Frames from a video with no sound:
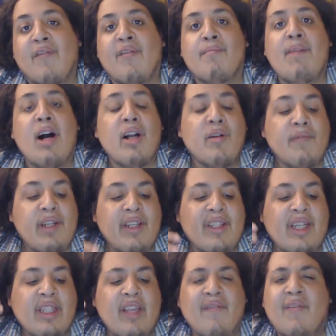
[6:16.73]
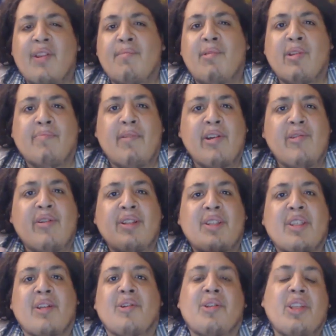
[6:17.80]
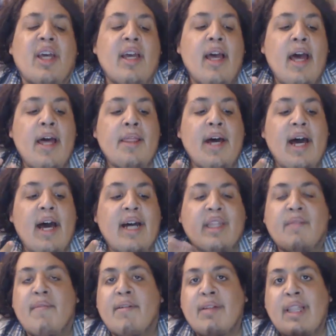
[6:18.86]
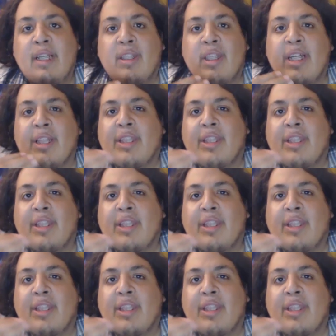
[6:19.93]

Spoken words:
For manga readers, I think for the most part, you can still say that at the very least,